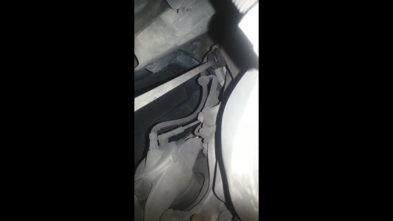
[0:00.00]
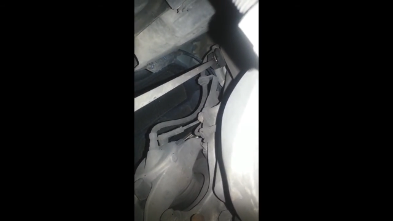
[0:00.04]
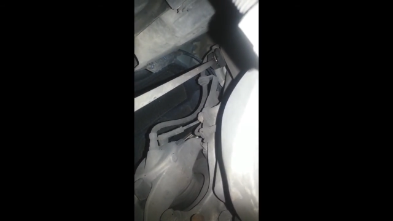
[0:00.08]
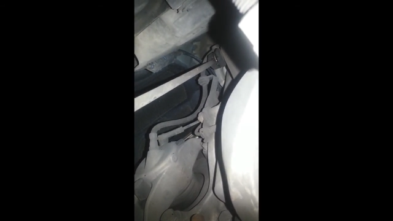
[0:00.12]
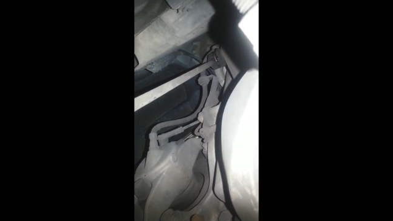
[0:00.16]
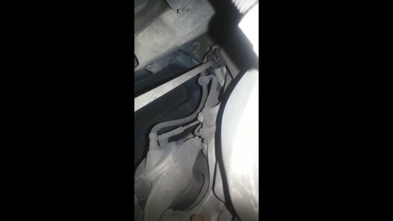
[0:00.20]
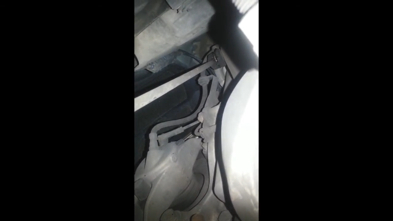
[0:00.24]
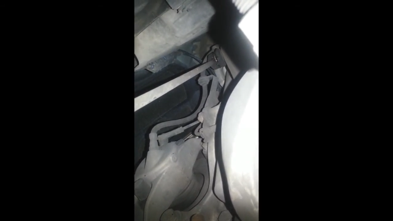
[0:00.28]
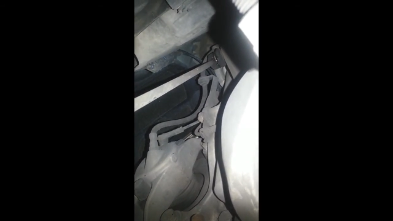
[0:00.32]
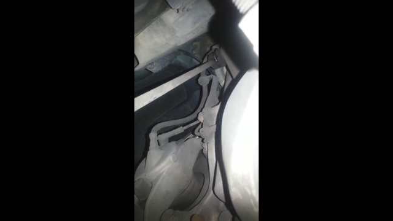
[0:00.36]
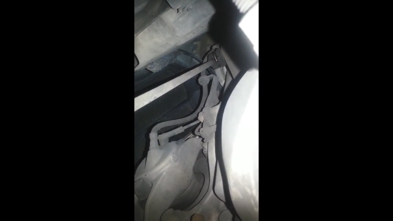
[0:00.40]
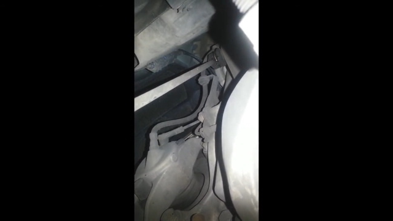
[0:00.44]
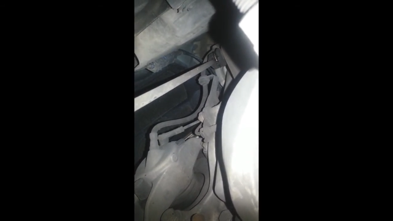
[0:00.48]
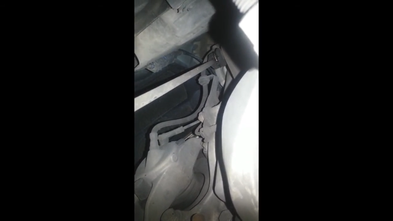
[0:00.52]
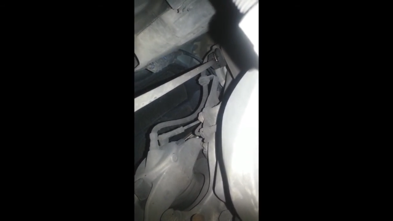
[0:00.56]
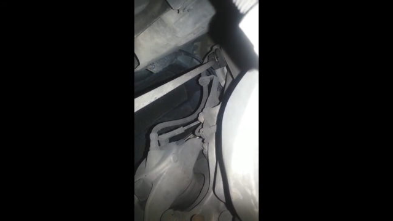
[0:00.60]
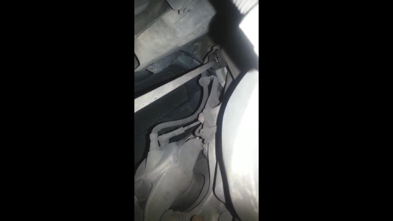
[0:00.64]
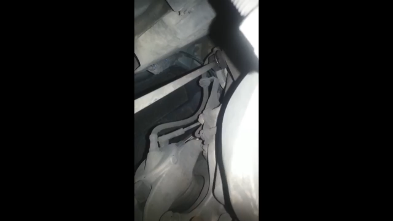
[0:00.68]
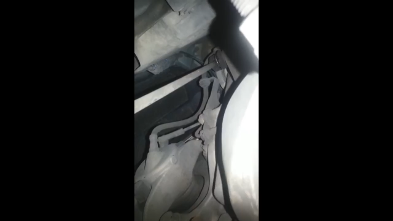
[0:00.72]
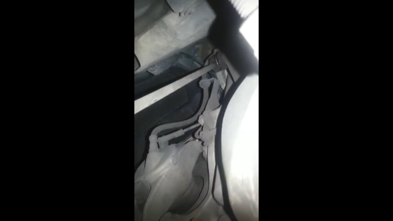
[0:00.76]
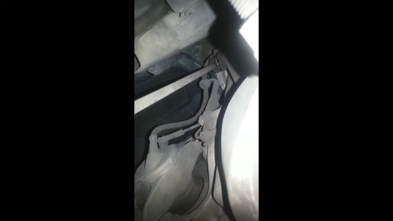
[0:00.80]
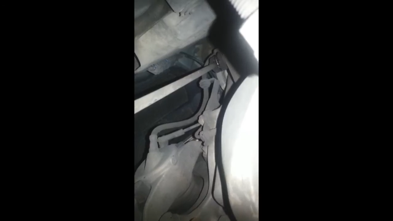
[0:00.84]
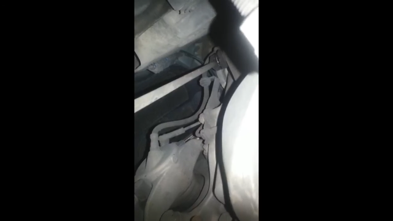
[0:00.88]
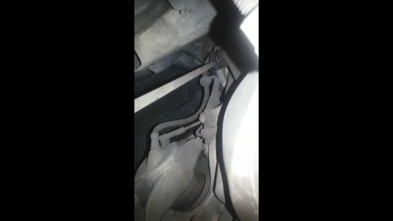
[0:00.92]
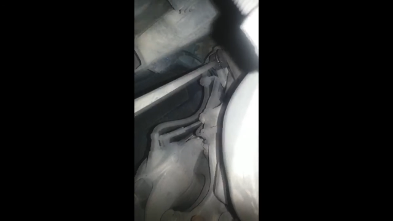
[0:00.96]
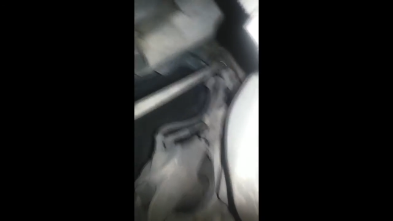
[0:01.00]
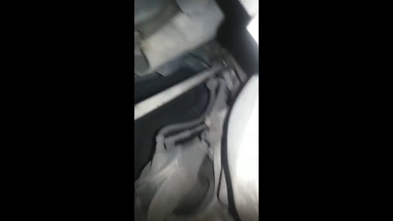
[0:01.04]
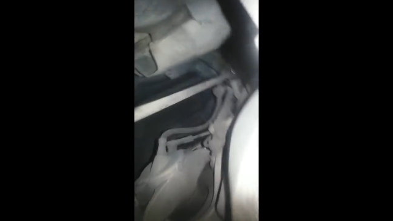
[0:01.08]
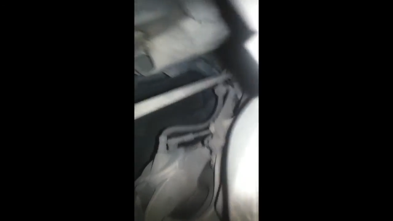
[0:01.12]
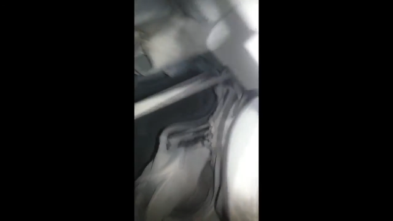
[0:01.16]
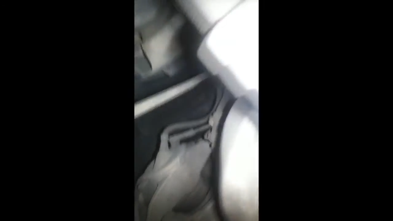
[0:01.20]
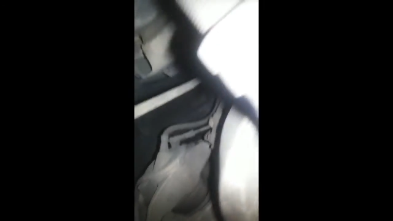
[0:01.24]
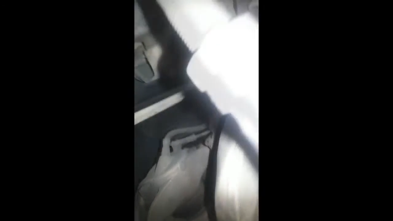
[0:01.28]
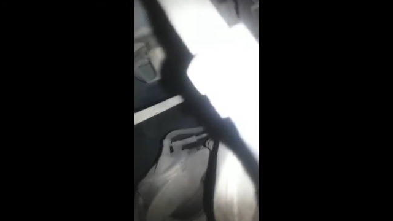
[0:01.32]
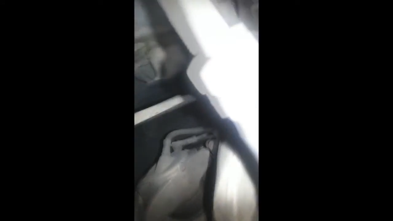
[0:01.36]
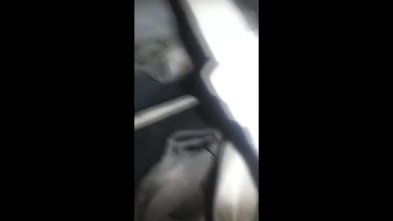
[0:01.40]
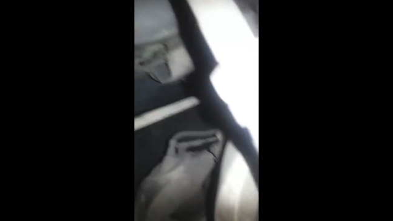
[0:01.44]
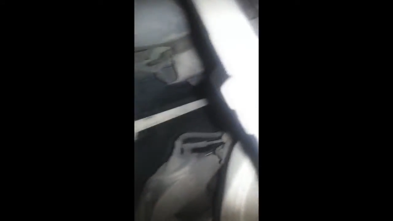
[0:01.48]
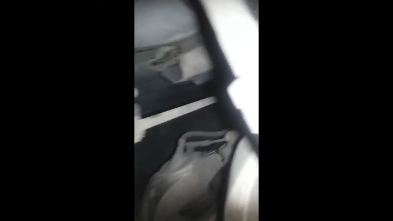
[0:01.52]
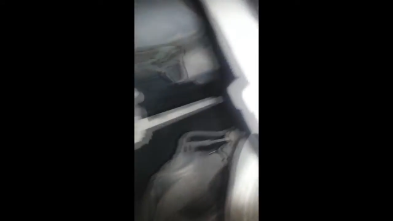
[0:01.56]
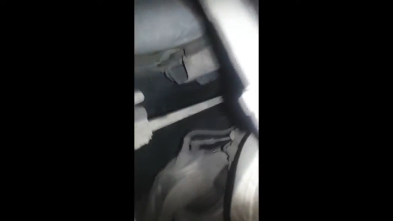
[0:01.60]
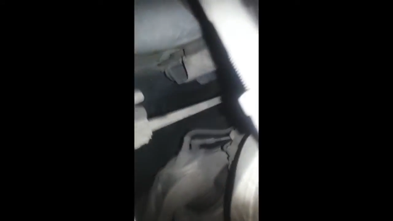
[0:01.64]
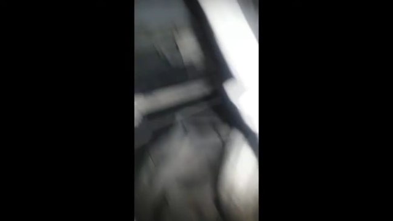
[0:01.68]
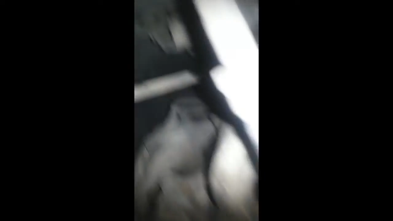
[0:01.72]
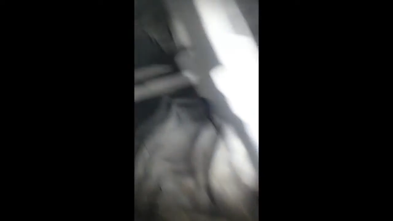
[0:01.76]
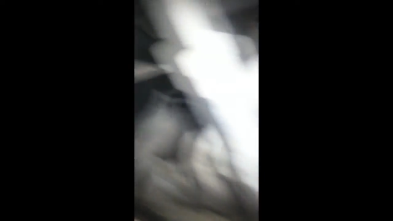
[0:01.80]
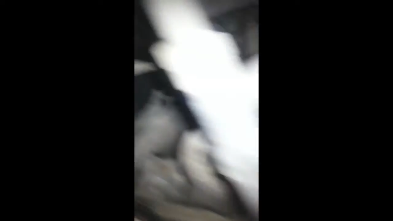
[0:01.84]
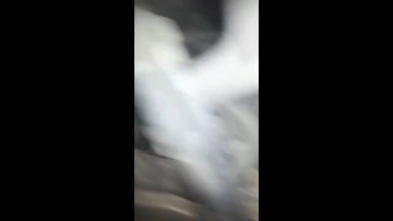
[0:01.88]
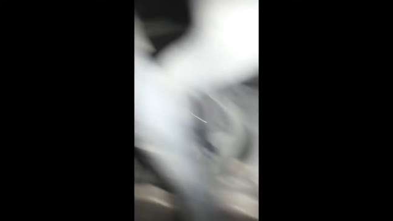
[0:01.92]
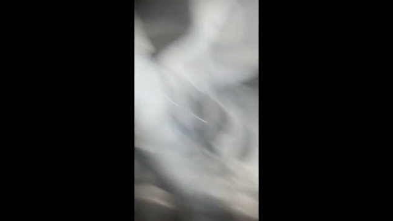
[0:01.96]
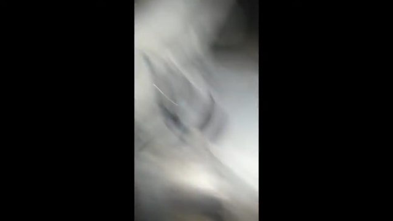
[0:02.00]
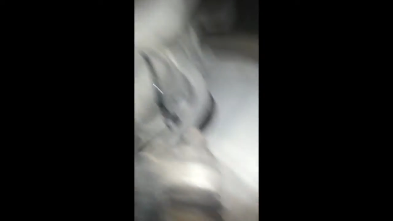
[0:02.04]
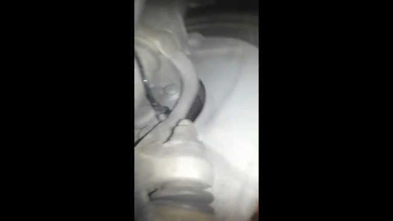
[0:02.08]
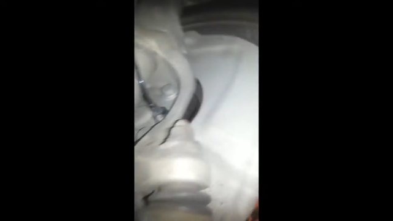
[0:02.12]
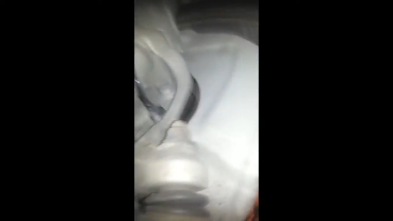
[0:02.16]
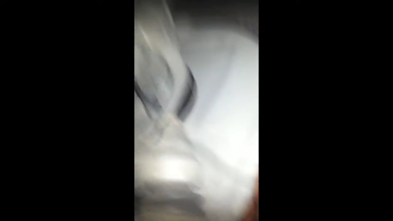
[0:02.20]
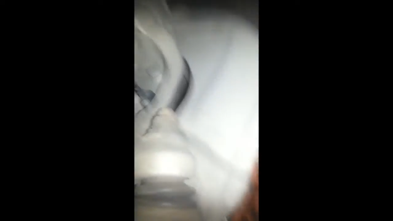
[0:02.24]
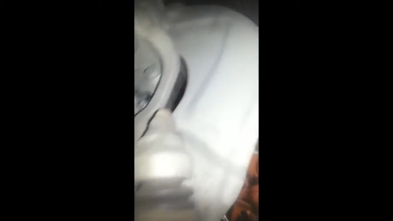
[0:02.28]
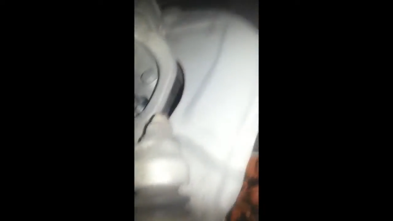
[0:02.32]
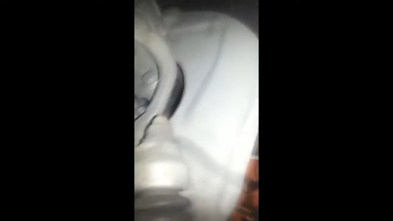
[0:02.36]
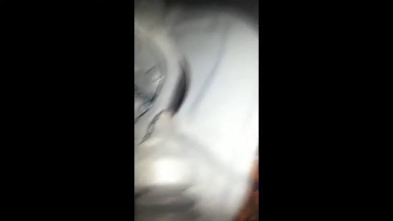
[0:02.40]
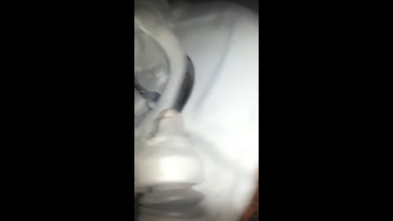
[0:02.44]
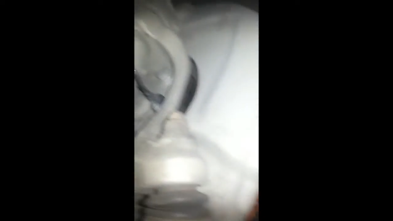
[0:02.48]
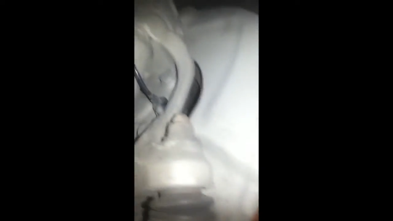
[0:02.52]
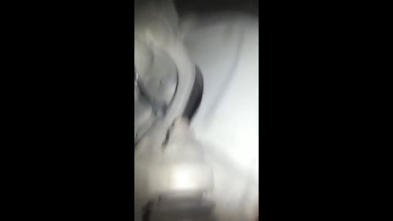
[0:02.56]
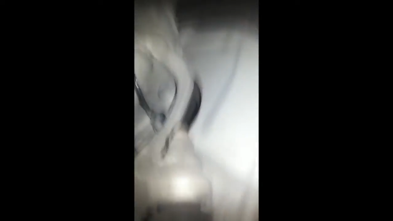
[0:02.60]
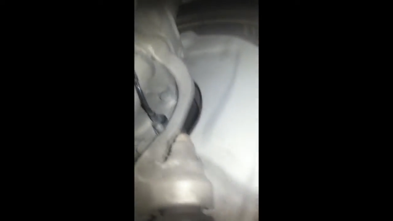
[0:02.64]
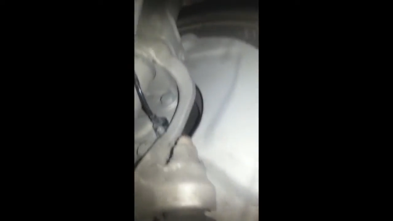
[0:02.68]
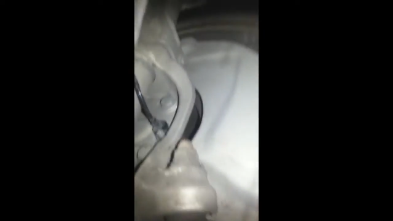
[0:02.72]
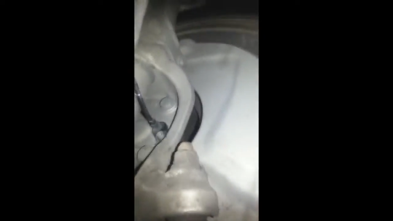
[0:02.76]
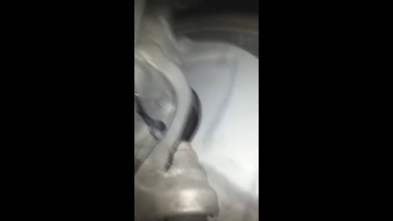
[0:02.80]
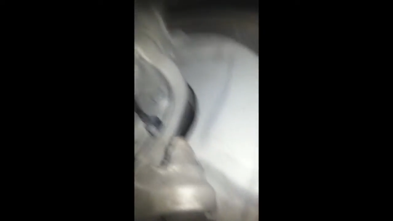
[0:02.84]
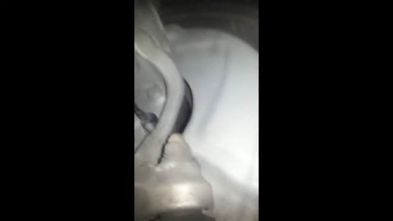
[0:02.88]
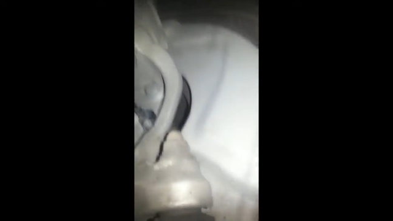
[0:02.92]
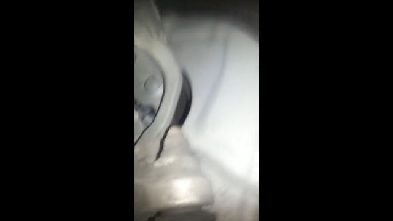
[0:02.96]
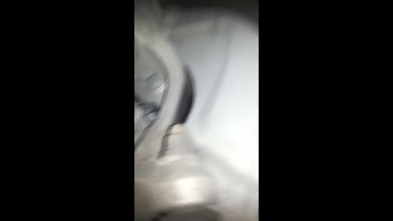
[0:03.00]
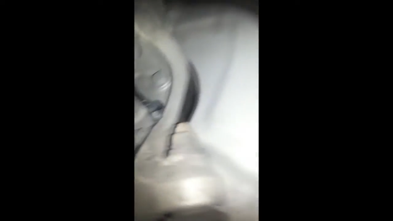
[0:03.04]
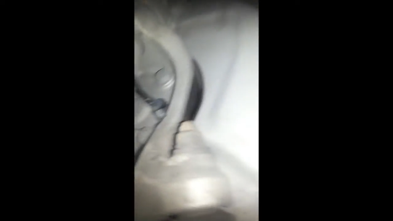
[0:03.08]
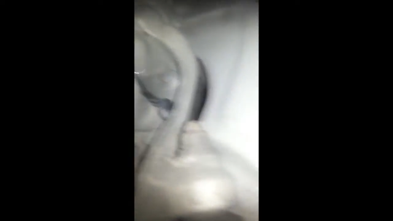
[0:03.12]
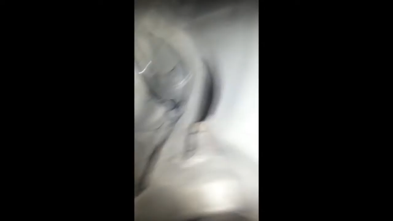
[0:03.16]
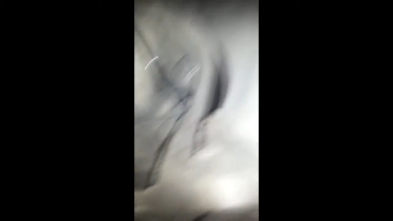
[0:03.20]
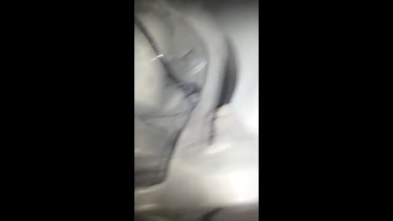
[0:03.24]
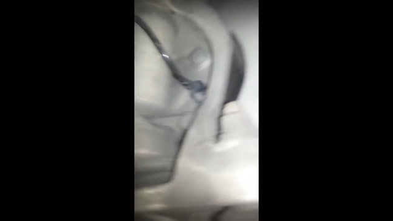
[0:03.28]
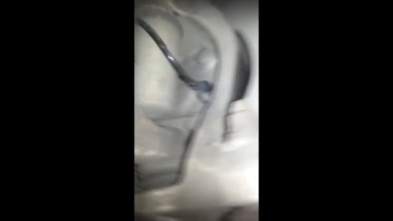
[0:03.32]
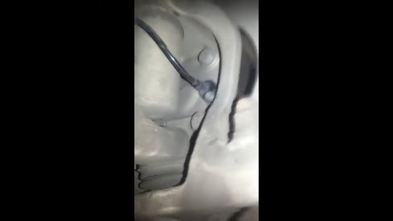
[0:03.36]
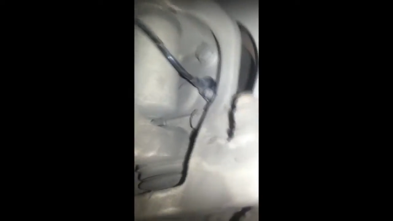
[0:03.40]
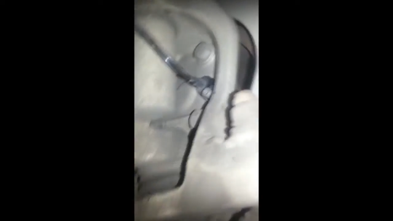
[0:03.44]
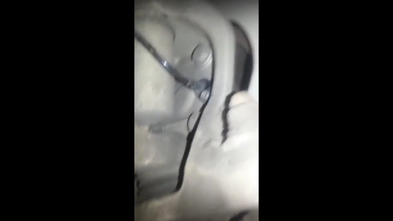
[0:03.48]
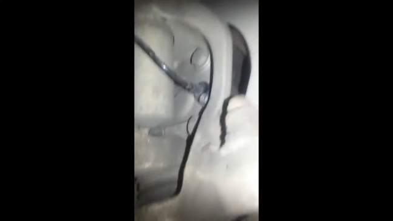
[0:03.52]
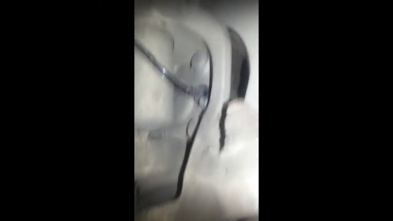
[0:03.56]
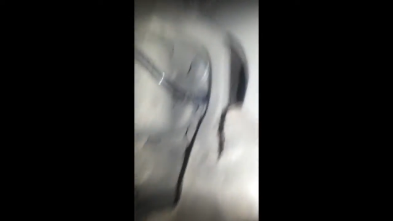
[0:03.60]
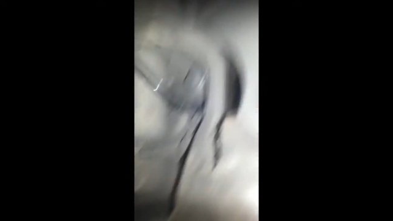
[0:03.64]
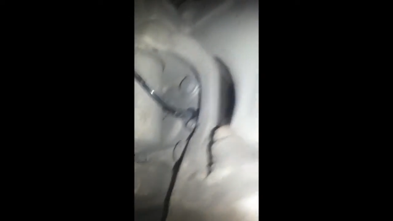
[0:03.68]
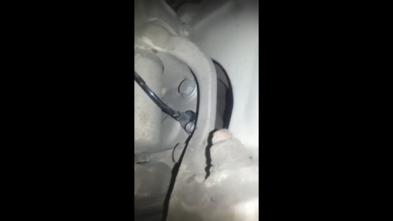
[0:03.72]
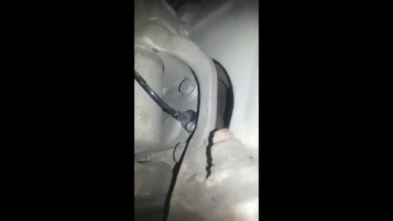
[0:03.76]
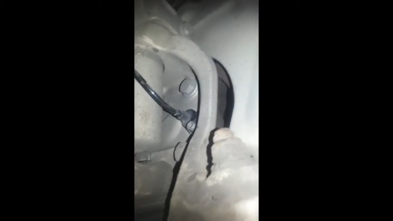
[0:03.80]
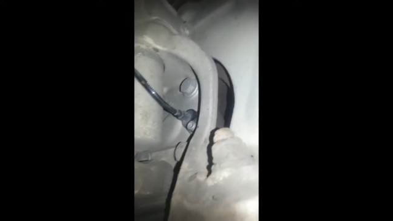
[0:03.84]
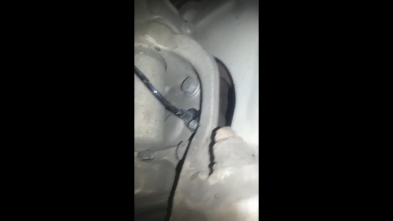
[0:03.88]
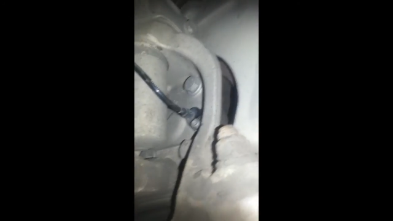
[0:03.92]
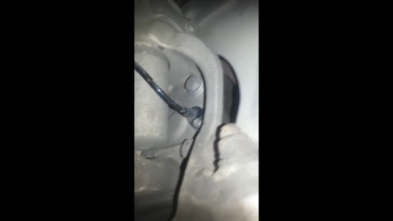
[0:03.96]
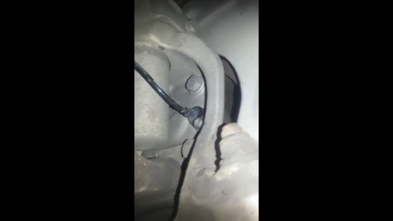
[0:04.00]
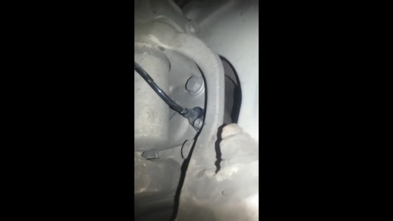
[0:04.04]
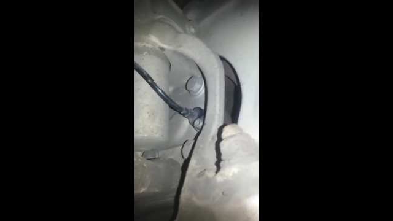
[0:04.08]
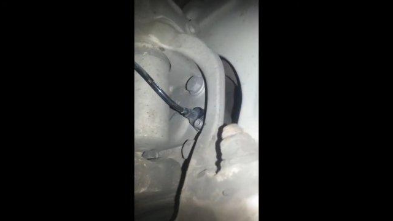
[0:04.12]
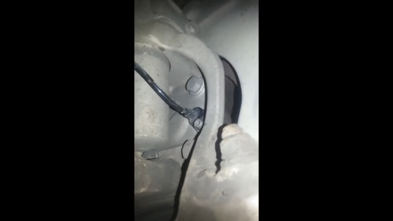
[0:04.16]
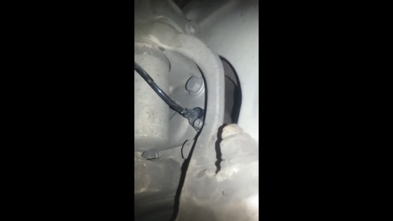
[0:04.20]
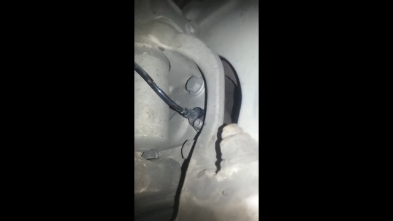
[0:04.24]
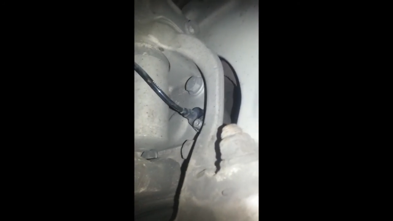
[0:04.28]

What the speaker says: (no speaker visible)